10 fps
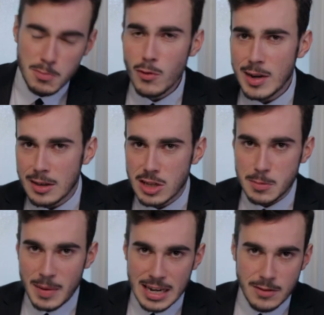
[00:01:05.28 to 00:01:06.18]
is moving at the
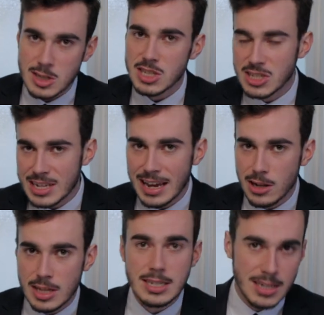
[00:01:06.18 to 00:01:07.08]
speed of a
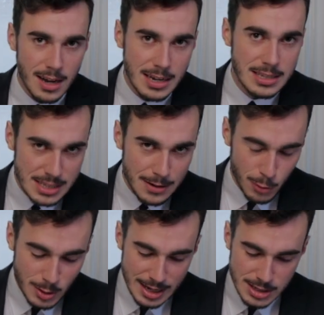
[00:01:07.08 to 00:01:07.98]
snail that died
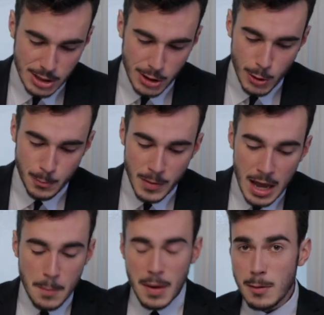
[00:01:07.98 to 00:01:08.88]
several years ago.
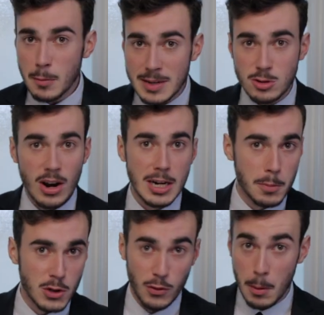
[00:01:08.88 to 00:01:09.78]
People have been trying to
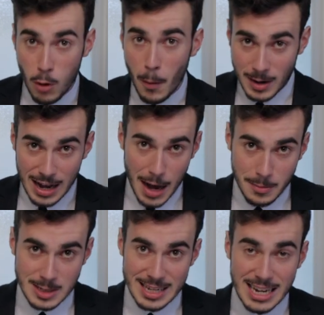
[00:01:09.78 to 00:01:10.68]
push for a proper
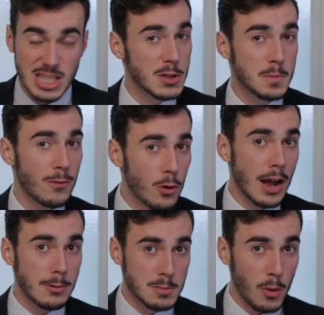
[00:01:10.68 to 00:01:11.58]
carbon tax since
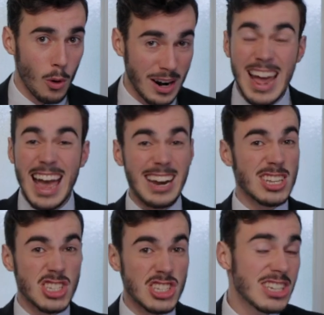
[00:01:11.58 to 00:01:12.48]
before I was born, and
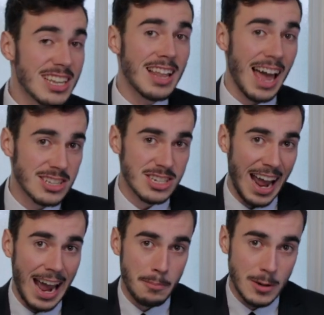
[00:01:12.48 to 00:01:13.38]
it still
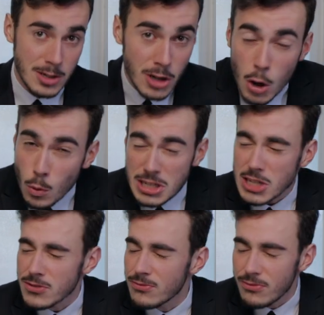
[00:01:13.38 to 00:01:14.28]
hasn't happened,
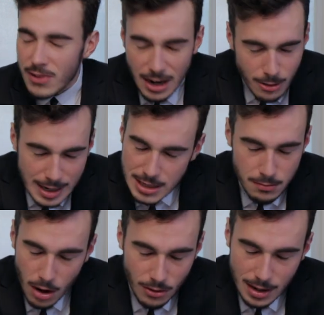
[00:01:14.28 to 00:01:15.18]
which is very
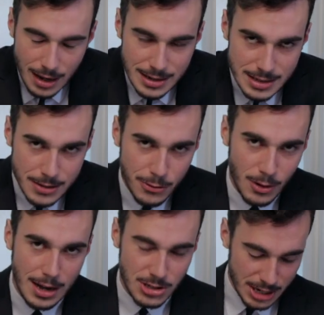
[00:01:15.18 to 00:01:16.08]
demoralizing
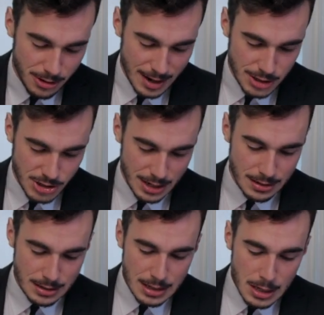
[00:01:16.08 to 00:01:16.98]
for our
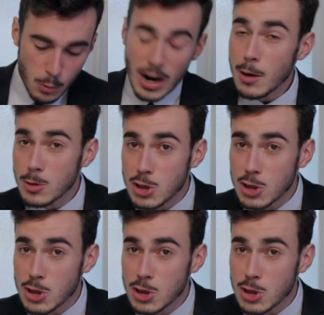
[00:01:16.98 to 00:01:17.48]
generation. When I